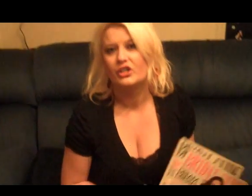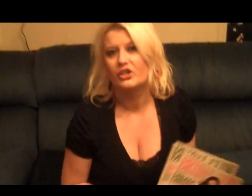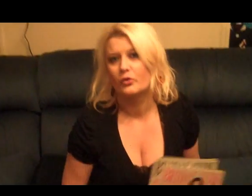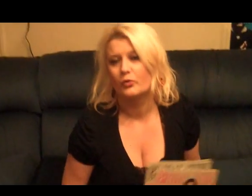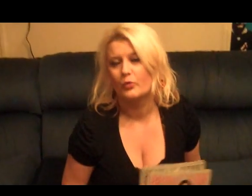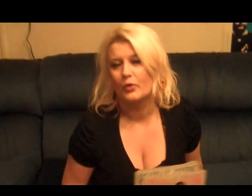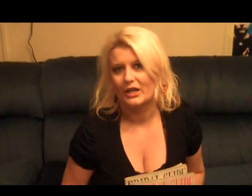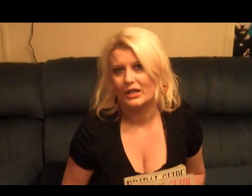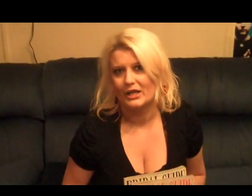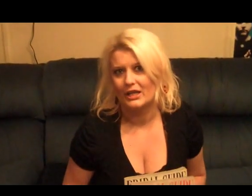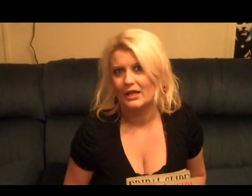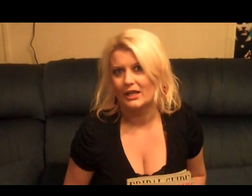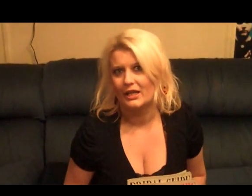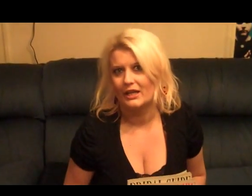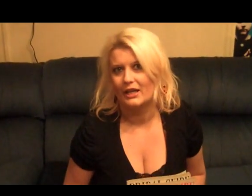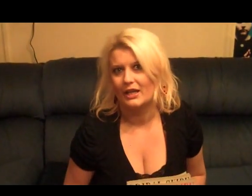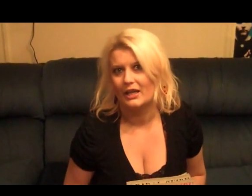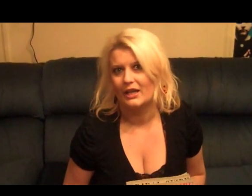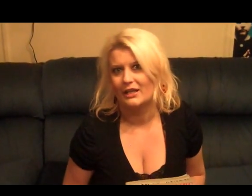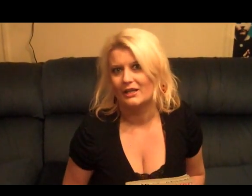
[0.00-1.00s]
your
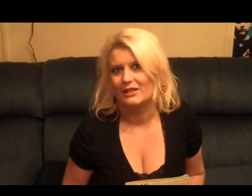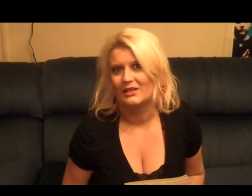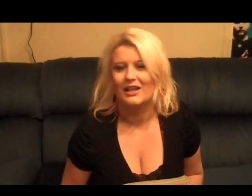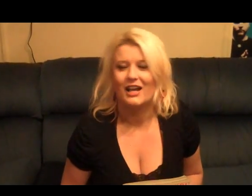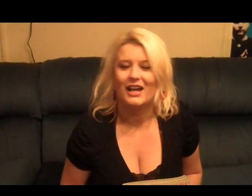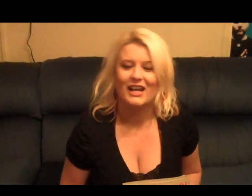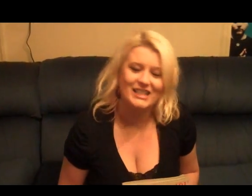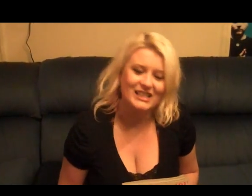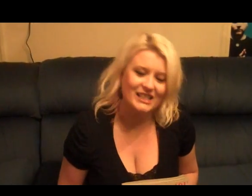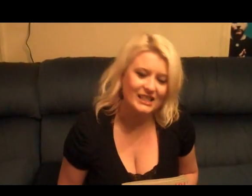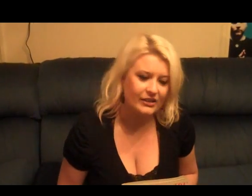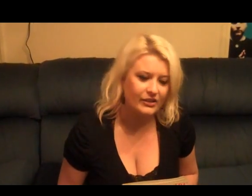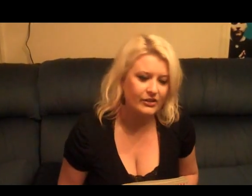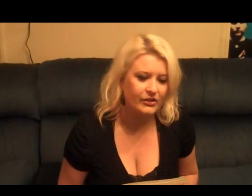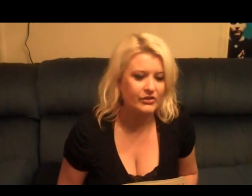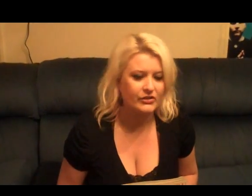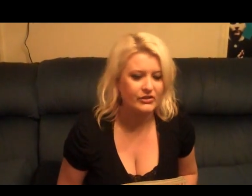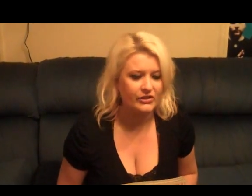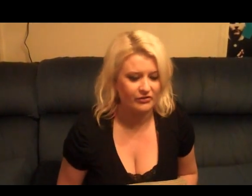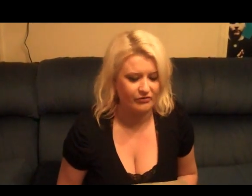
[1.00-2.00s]
wedding and
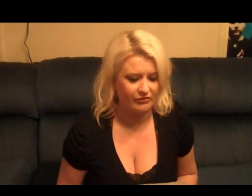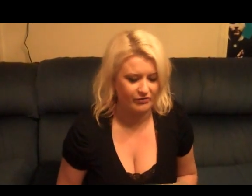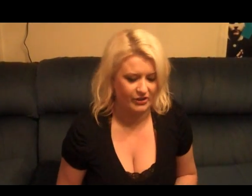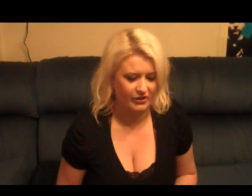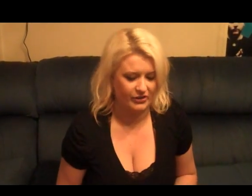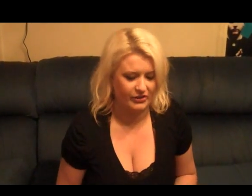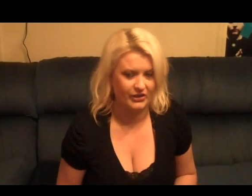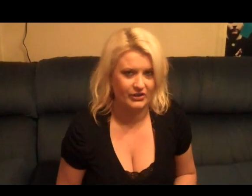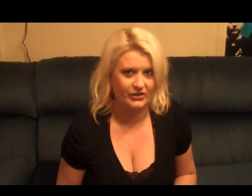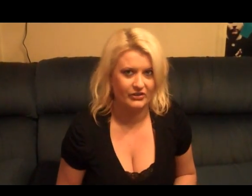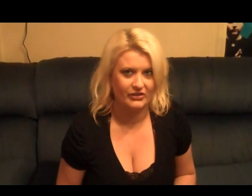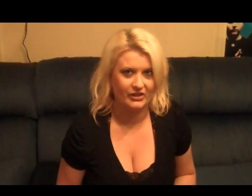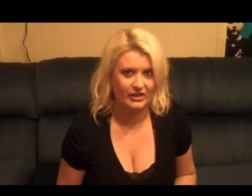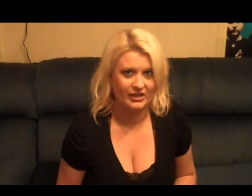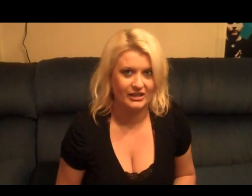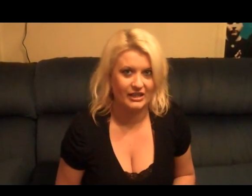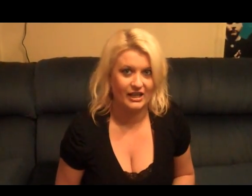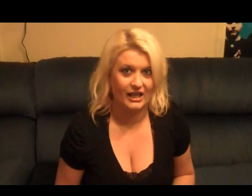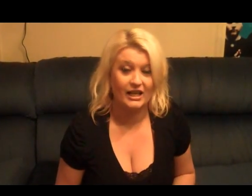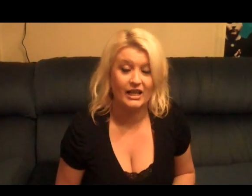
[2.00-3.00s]
ideas and fun things
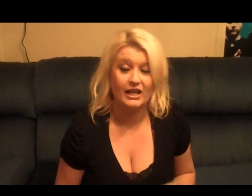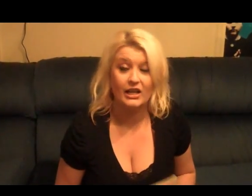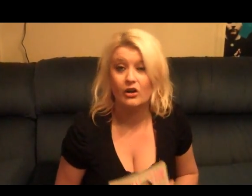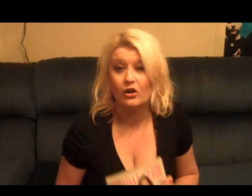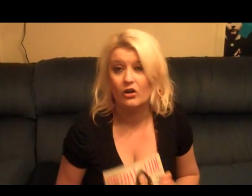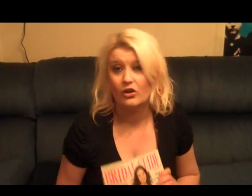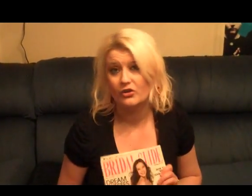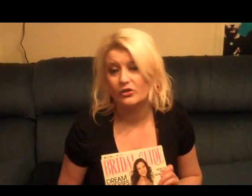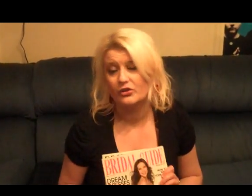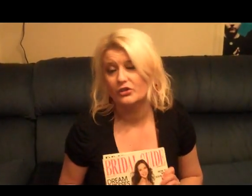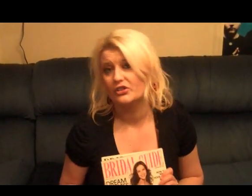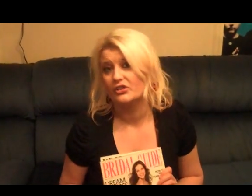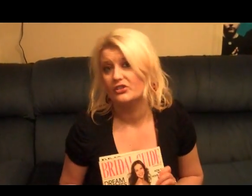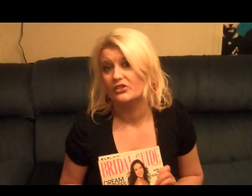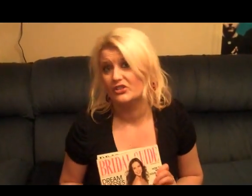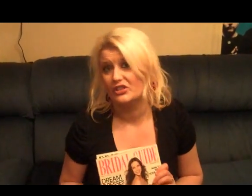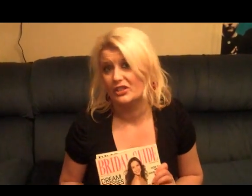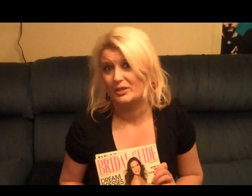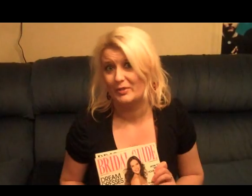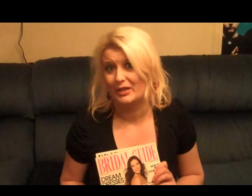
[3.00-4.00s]
like that. And although it
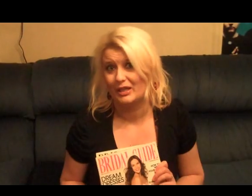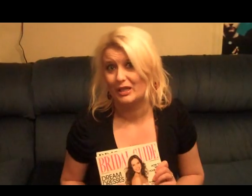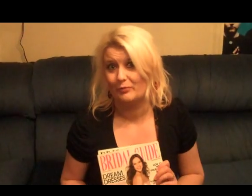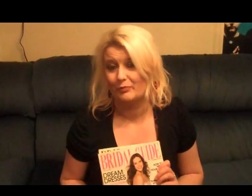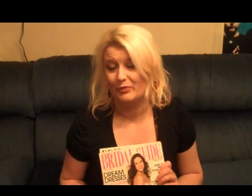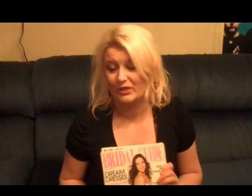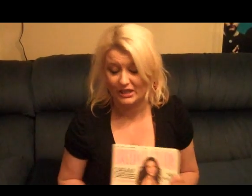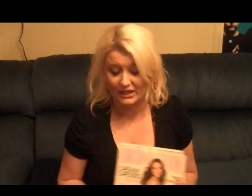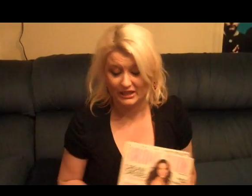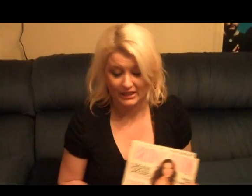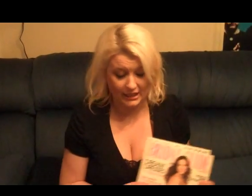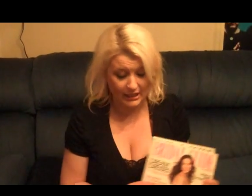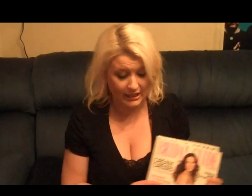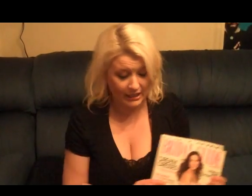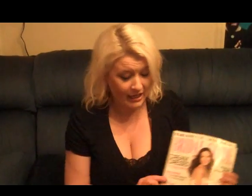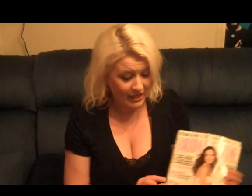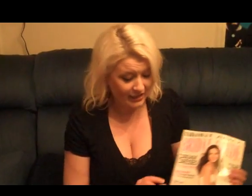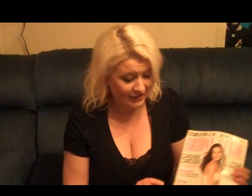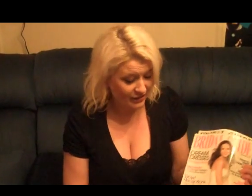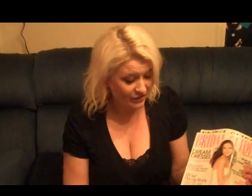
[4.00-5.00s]
doesn't seem like a big thing,
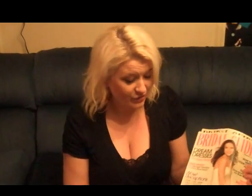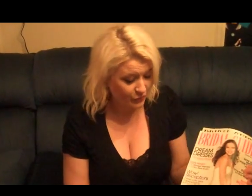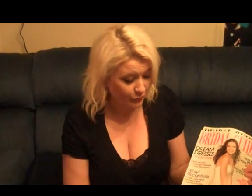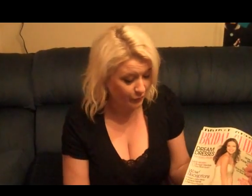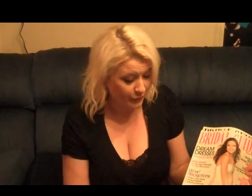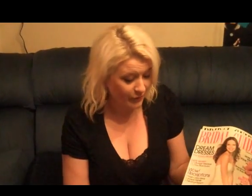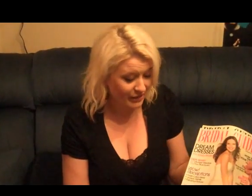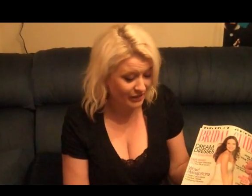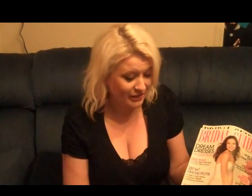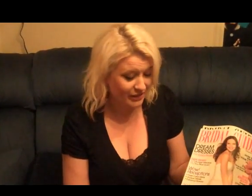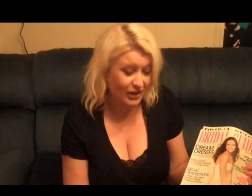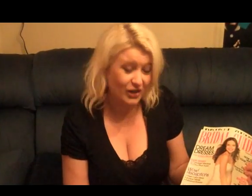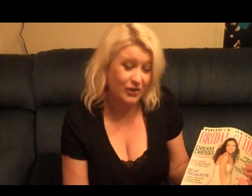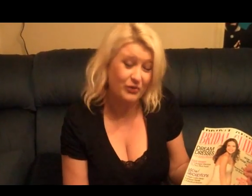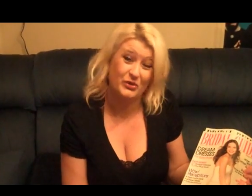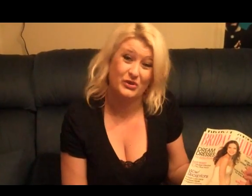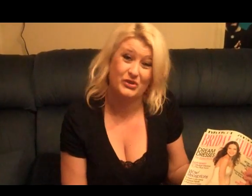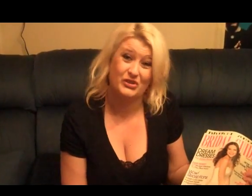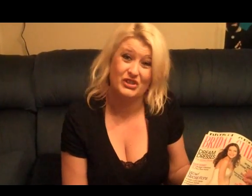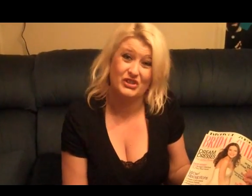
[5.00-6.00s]
these retail
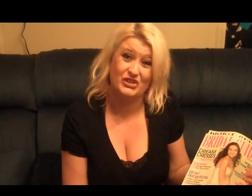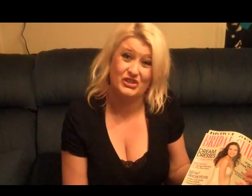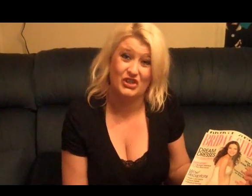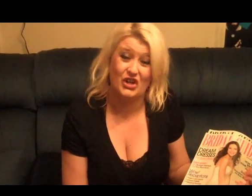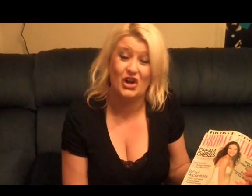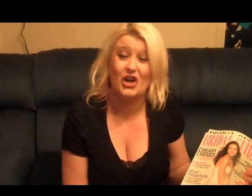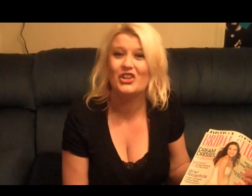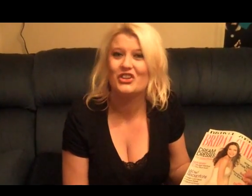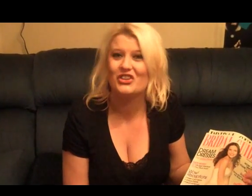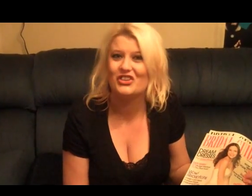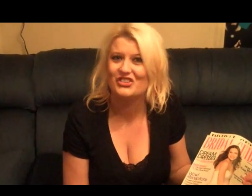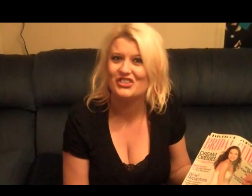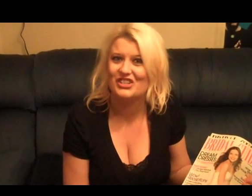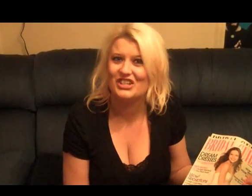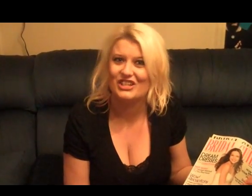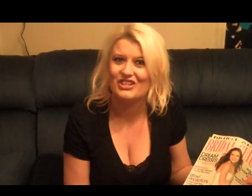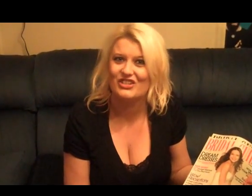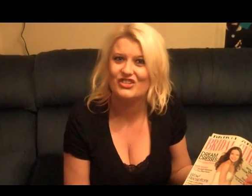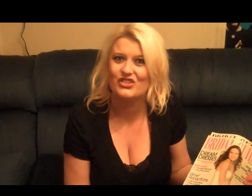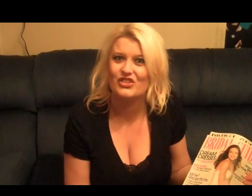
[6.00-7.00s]
for $6 an
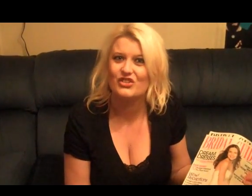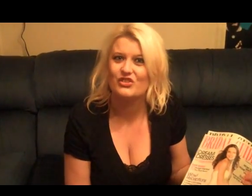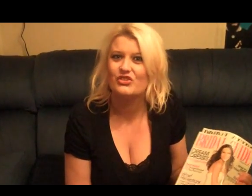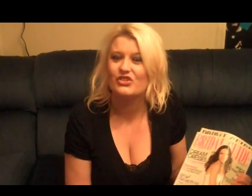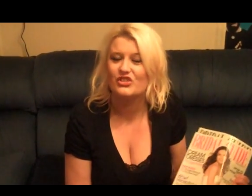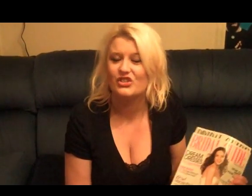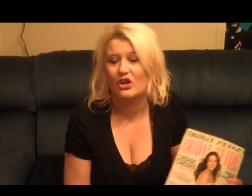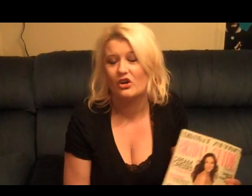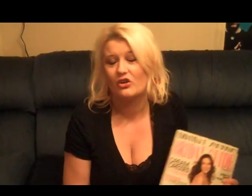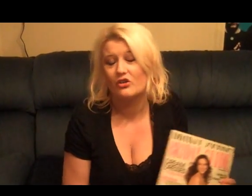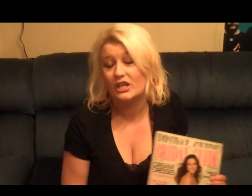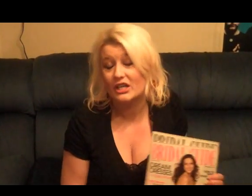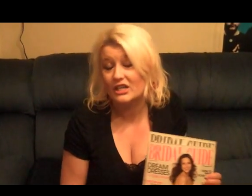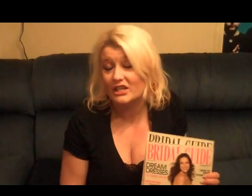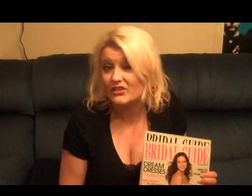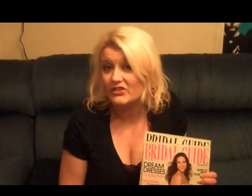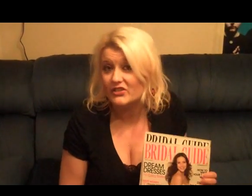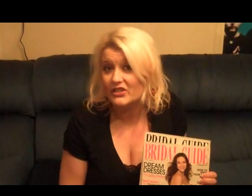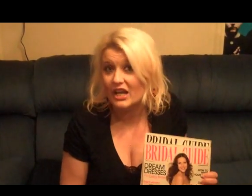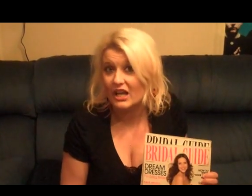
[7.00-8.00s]
issue, so it
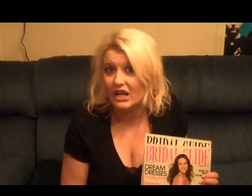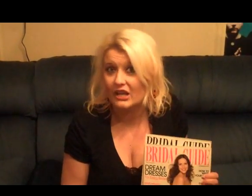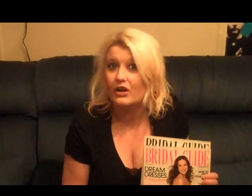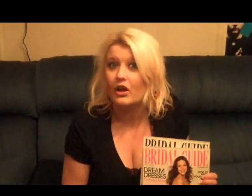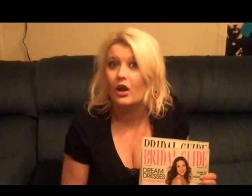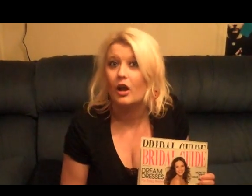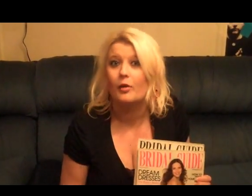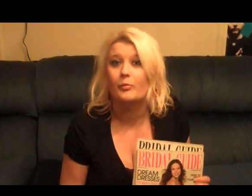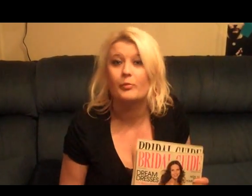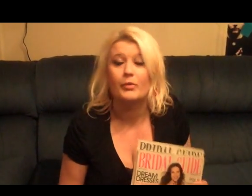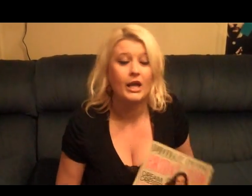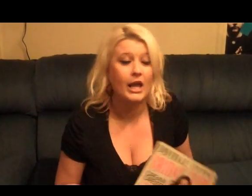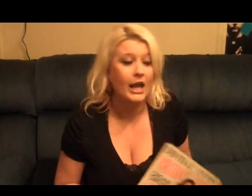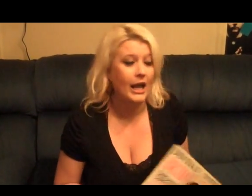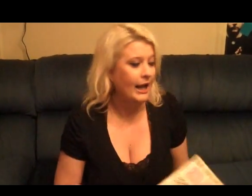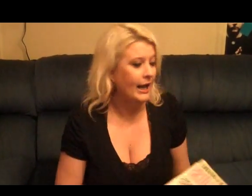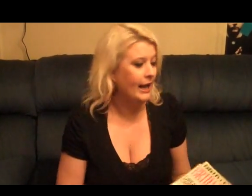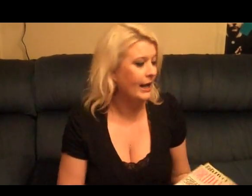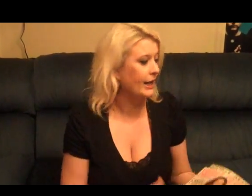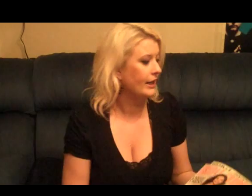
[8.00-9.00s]
does add up.
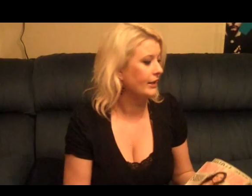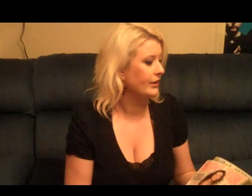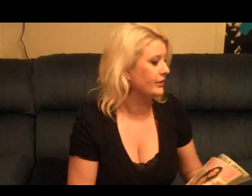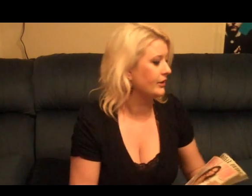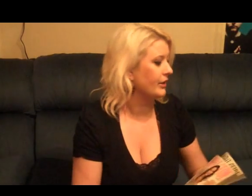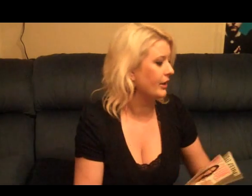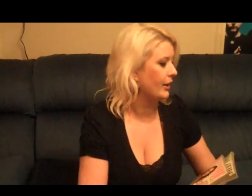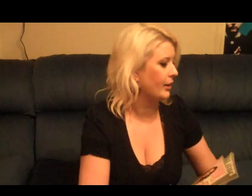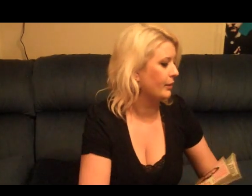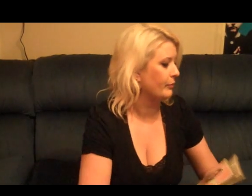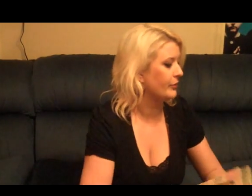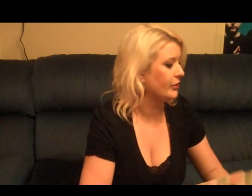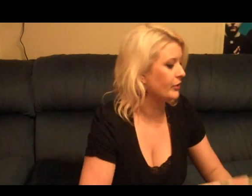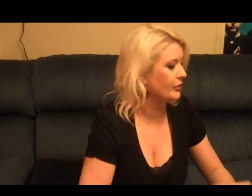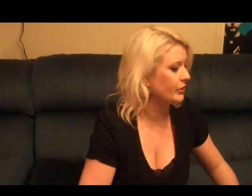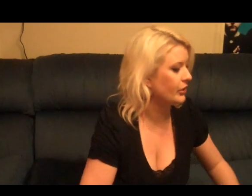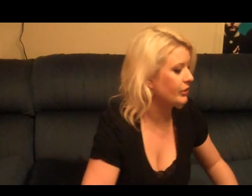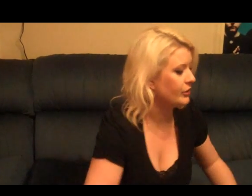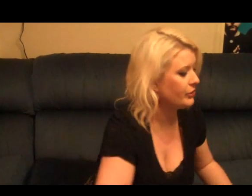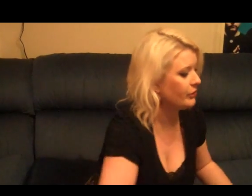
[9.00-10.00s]
And
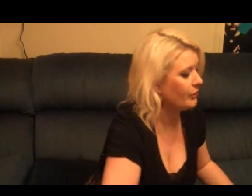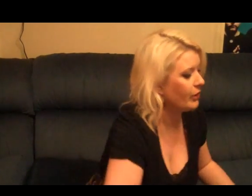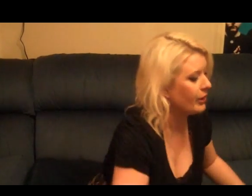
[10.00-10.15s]
there's also